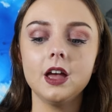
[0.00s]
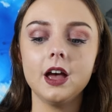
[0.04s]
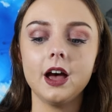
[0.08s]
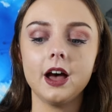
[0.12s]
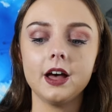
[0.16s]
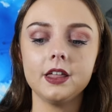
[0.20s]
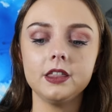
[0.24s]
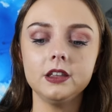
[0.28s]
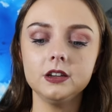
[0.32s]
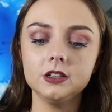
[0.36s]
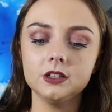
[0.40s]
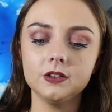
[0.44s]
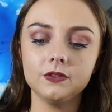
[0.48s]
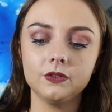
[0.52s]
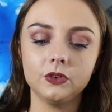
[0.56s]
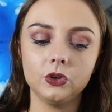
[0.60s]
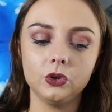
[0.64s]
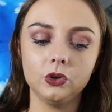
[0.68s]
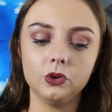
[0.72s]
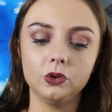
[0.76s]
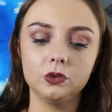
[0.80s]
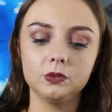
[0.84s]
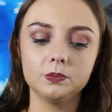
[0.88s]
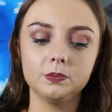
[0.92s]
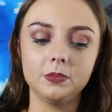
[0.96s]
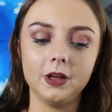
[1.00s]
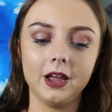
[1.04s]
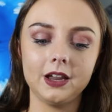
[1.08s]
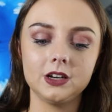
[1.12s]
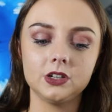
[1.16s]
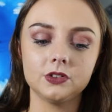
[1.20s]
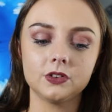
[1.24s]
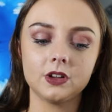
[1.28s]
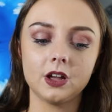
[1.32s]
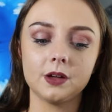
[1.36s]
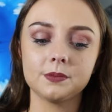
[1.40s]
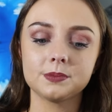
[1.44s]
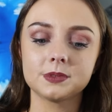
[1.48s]
Others of you, Page
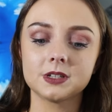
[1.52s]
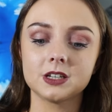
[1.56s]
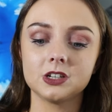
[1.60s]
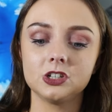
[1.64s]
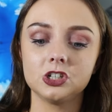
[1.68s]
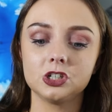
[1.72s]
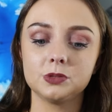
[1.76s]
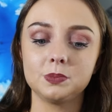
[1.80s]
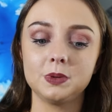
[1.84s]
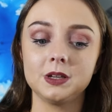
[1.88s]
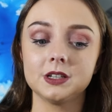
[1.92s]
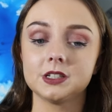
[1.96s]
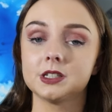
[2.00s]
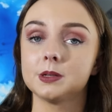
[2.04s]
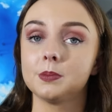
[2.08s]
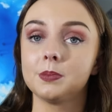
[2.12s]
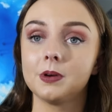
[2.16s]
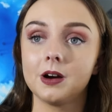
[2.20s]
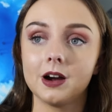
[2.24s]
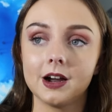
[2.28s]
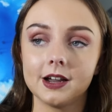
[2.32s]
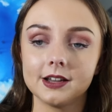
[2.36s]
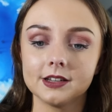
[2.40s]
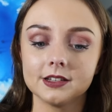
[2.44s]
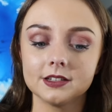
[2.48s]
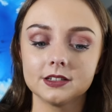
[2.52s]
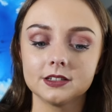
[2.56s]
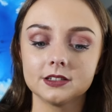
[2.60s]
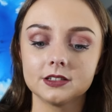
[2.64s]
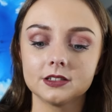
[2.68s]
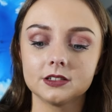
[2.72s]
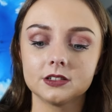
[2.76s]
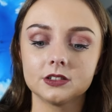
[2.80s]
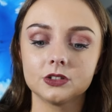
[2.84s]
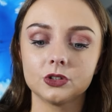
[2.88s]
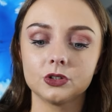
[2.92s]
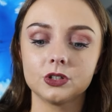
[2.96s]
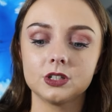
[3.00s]
of Cups can just be a surprise,
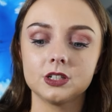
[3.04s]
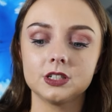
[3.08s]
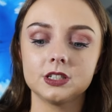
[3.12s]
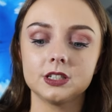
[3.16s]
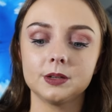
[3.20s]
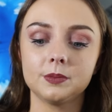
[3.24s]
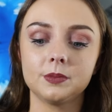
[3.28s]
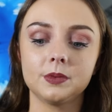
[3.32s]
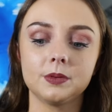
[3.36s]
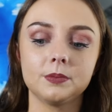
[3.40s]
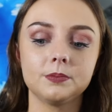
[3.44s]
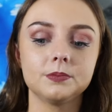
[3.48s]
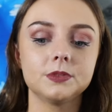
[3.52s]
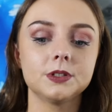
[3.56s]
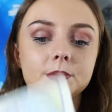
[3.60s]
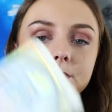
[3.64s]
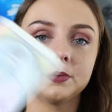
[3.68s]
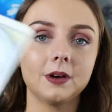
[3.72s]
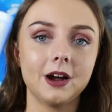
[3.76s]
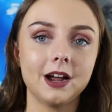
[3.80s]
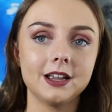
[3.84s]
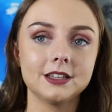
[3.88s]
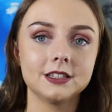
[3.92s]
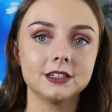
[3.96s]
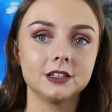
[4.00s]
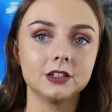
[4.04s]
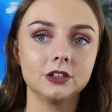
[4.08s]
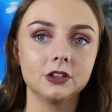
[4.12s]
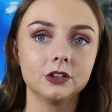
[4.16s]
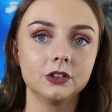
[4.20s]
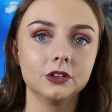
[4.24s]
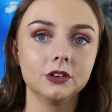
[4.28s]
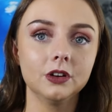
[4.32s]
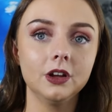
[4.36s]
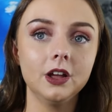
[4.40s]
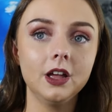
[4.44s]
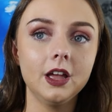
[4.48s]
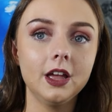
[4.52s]
so there's someone surprising
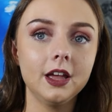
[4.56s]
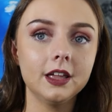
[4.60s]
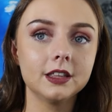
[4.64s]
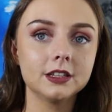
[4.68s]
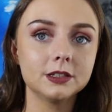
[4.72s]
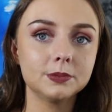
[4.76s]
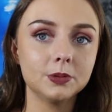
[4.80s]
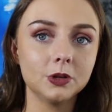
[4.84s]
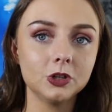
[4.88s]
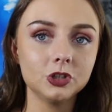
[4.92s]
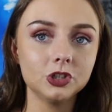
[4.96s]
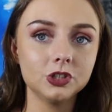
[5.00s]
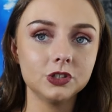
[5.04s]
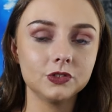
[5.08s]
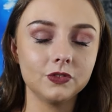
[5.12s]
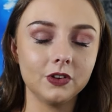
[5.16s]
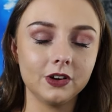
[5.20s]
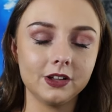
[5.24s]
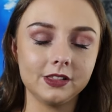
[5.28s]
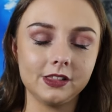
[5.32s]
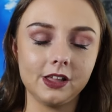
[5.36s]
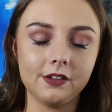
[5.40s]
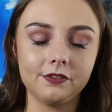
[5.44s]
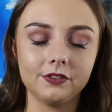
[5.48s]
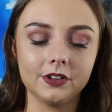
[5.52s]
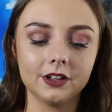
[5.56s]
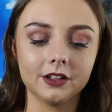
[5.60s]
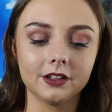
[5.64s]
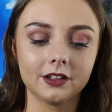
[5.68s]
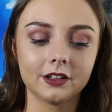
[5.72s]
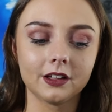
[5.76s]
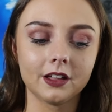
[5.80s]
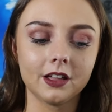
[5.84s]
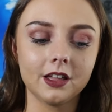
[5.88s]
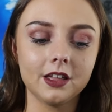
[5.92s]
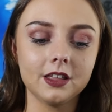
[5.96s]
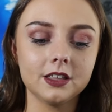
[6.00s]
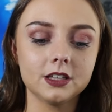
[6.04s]
you. This person is very
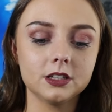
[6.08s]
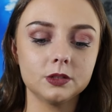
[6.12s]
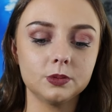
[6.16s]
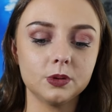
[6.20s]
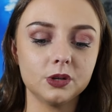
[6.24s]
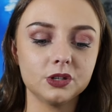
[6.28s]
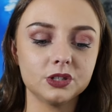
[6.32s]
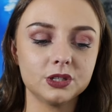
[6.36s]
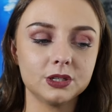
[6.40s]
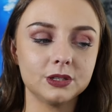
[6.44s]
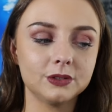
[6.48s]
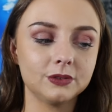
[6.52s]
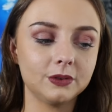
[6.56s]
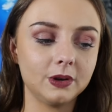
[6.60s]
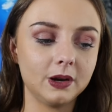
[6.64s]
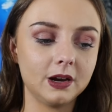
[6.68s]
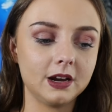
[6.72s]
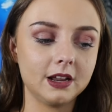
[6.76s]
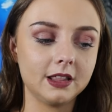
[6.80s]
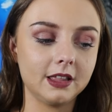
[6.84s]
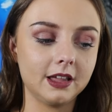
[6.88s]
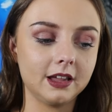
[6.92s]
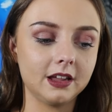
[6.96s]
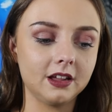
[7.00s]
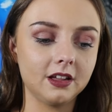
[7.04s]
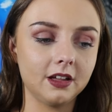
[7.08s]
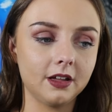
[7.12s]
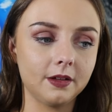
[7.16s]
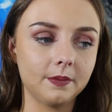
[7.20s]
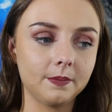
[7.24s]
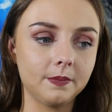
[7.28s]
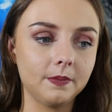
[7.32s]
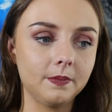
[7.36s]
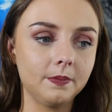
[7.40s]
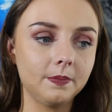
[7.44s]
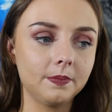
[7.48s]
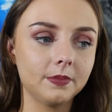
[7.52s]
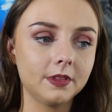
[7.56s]
loving. This person is very, like,
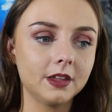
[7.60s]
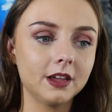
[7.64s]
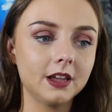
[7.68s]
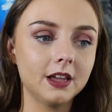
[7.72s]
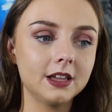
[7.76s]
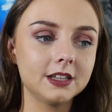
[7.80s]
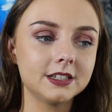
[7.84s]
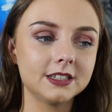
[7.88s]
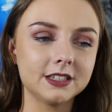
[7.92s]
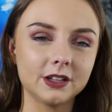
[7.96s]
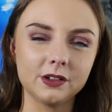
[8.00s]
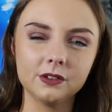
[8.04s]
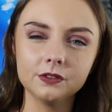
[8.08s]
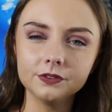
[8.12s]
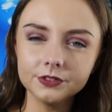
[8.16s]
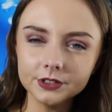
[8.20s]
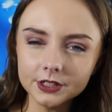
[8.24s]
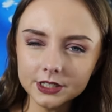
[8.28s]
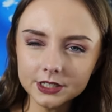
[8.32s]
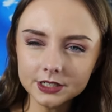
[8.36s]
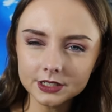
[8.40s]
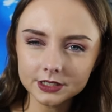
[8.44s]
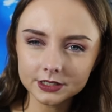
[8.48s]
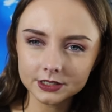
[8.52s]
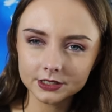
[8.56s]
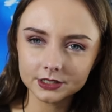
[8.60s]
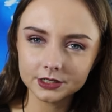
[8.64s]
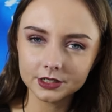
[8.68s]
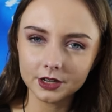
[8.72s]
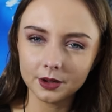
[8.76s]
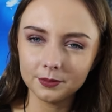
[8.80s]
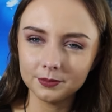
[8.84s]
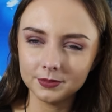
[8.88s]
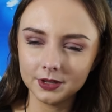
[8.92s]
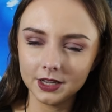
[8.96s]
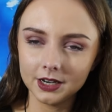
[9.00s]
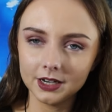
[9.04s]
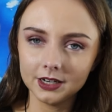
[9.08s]
selfless.
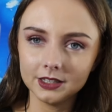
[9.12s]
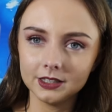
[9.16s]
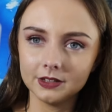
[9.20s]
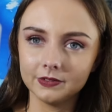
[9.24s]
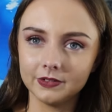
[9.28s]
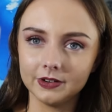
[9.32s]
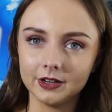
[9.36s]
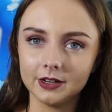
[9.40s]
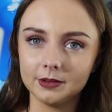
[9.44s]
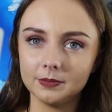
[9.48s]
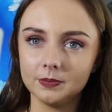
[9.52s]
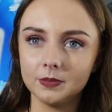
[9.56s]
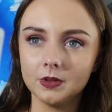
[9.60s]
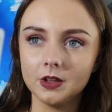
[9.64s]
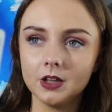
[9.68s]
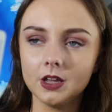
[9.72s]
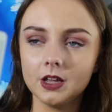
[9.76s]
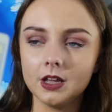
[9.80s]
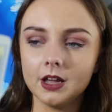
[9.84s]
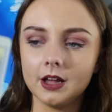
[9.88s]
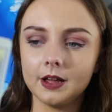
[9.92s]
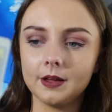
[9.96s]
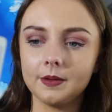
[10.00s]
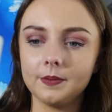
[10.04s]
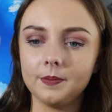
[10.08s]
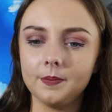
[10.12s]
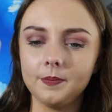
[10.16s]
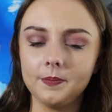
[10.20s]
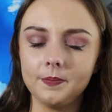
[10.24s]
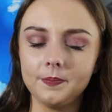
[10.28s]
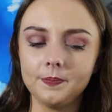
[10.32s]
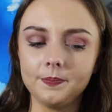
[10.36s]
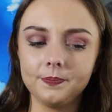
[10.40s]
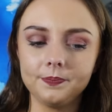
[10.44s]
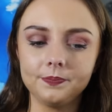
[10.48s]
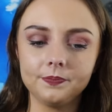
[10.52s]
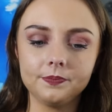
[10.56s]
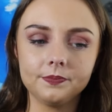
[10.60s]
I'm getting the
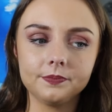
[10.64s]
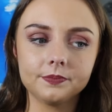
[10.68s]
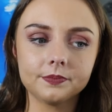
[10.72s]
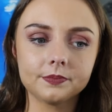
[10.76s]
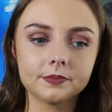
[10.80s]
very,